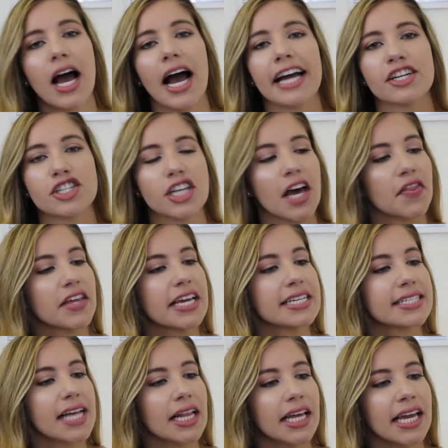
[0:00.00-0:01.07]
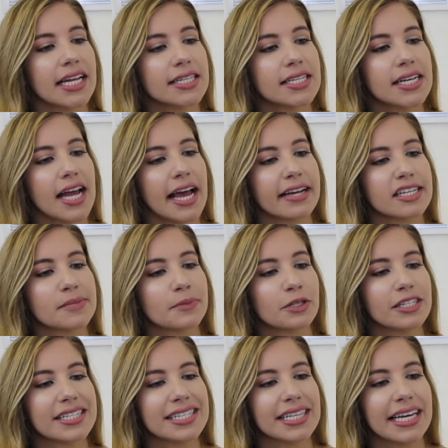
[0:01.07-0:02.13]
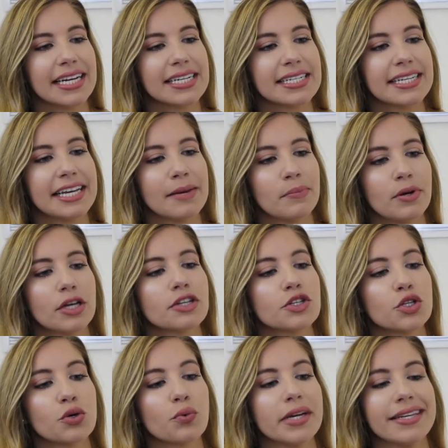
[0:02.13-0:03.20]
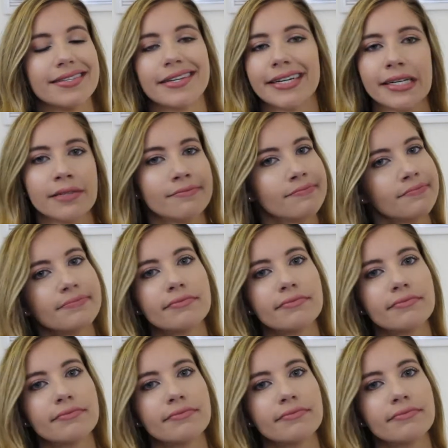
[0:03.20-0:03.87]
I just got the Sally Hansen Expert Slant Tip Tweezer.